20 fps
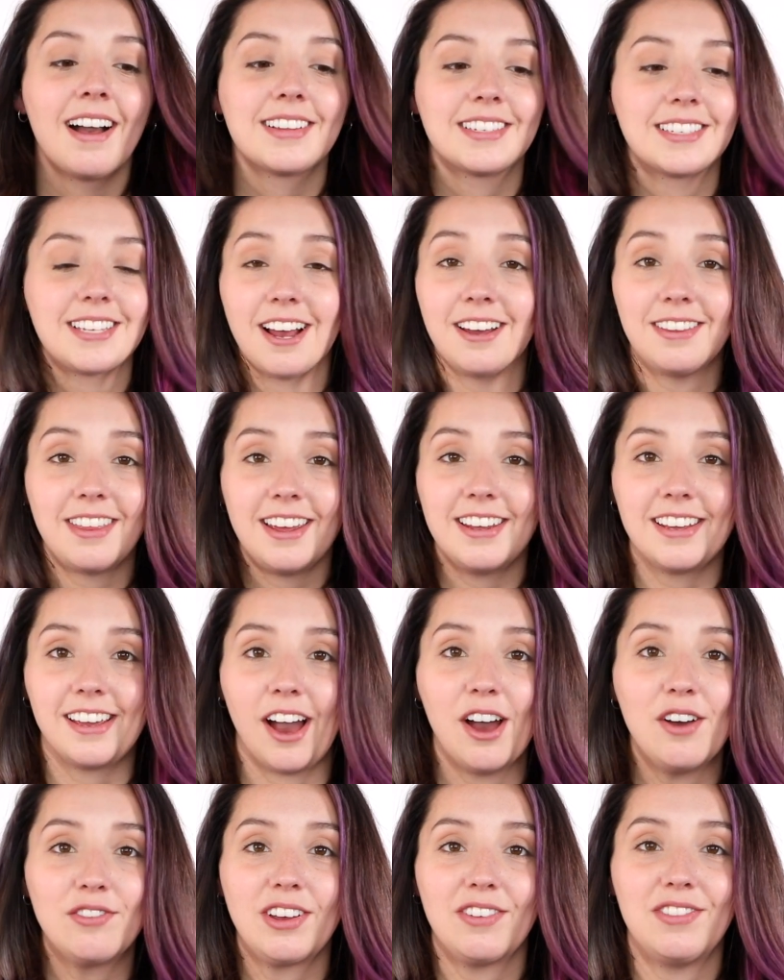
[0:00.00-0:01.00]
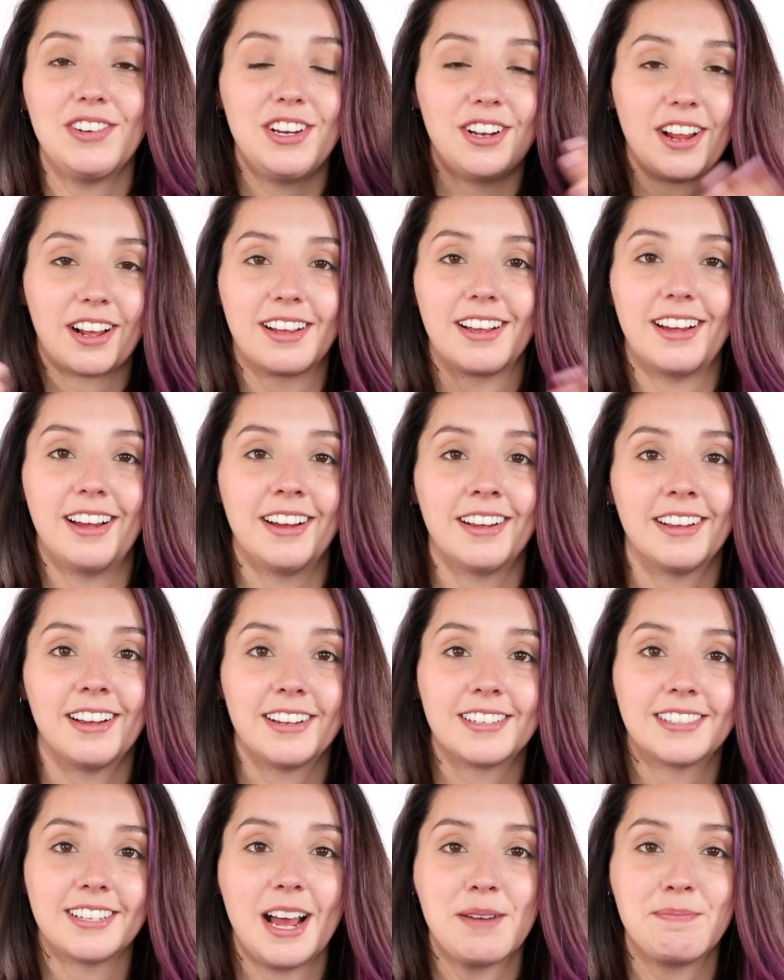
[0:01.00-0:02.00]
So there you go, I've given you like
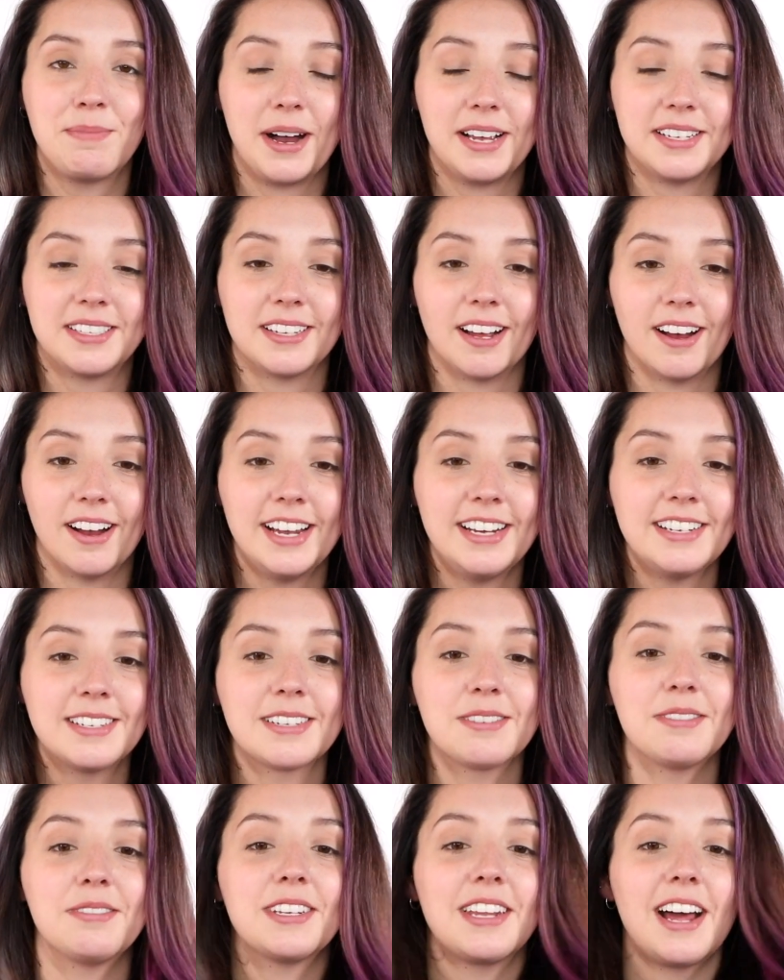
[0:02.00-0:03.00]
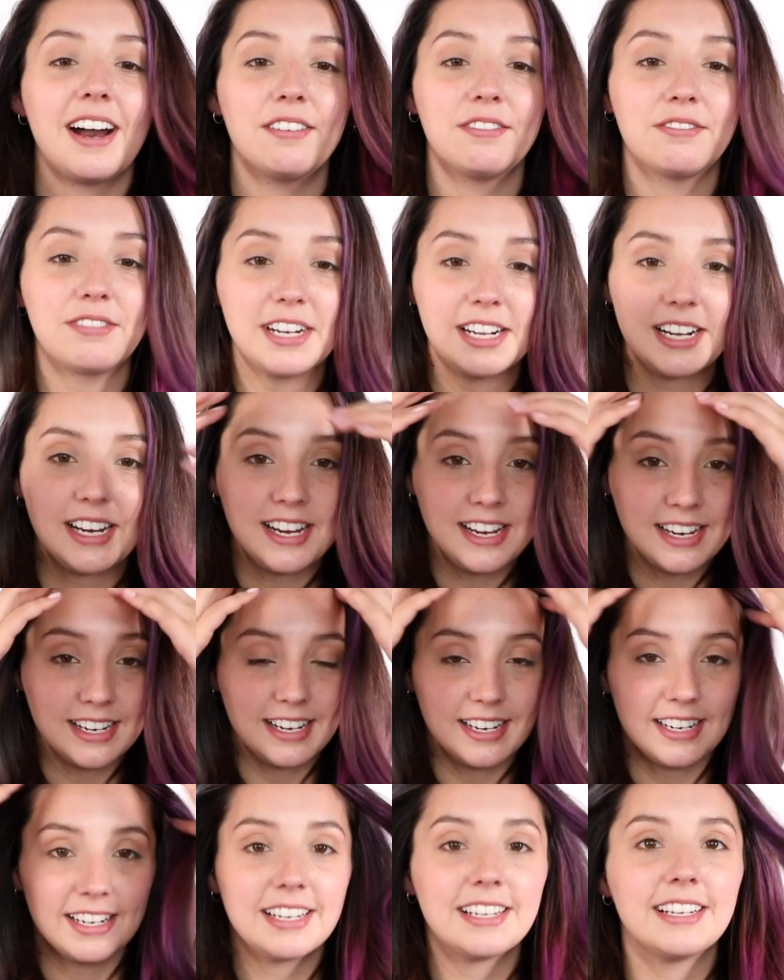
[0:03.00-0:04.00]
a side-by-side without really
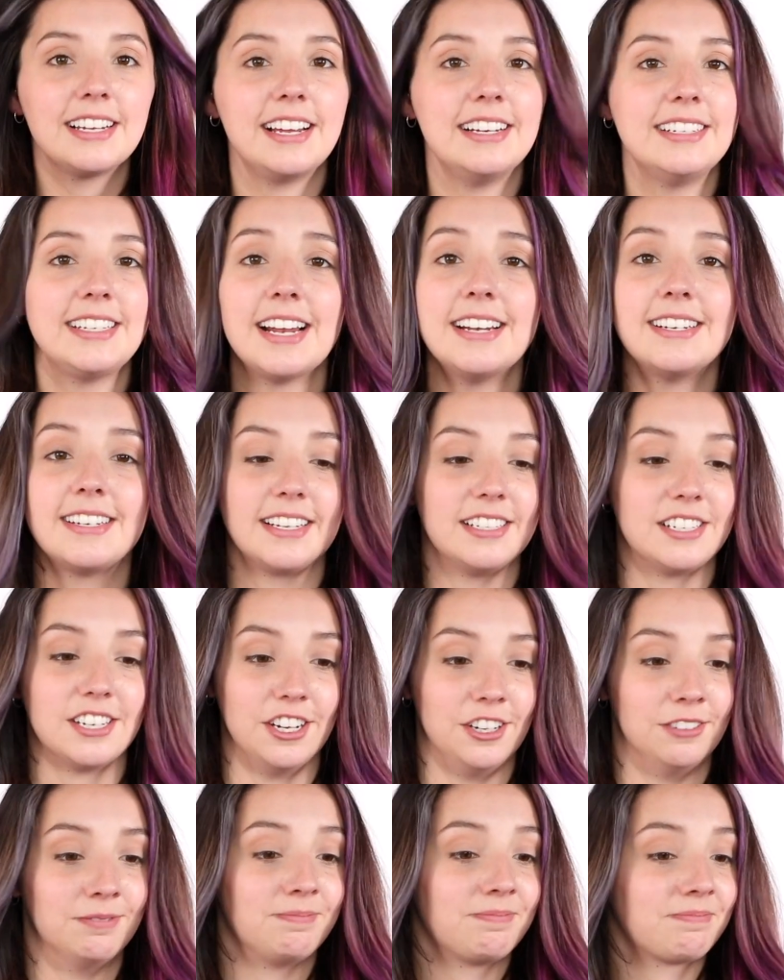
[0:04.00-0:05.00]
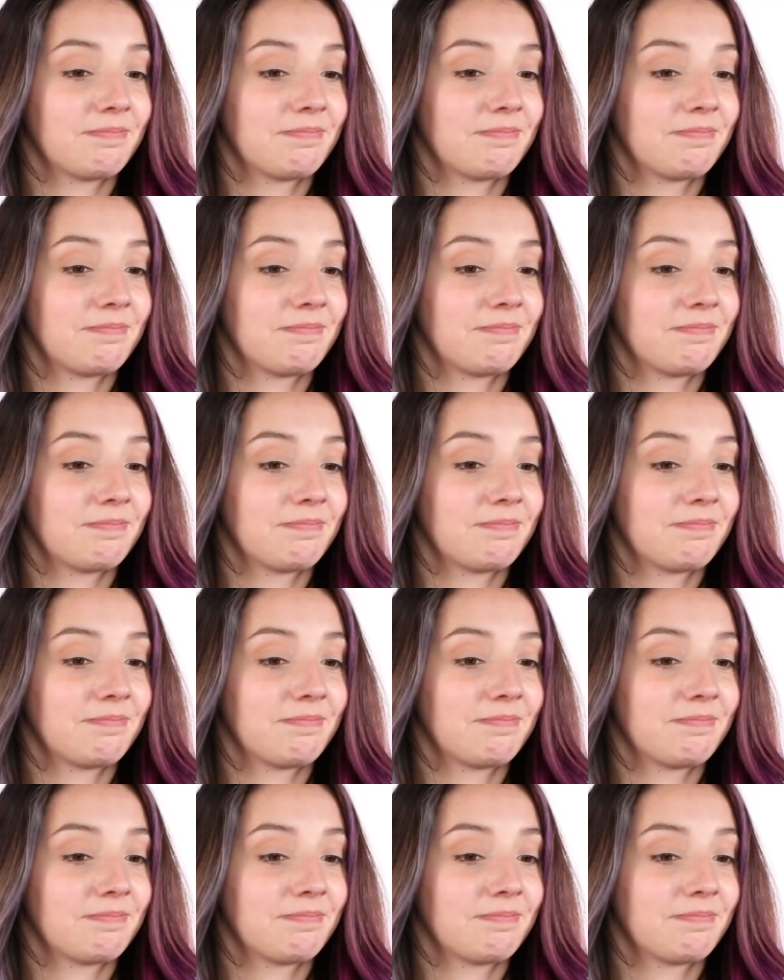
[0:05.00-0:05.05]
intending to.